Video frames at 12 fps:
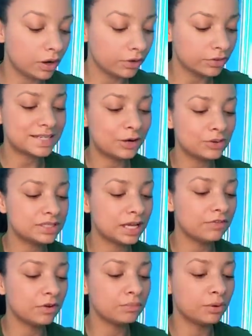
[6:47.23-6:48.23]
although
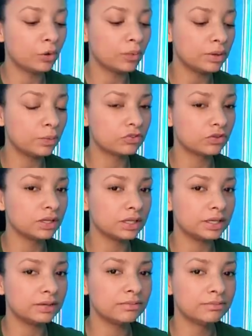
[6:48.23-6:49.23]
David Bowie would
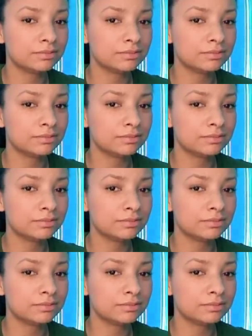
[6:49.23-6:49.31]
really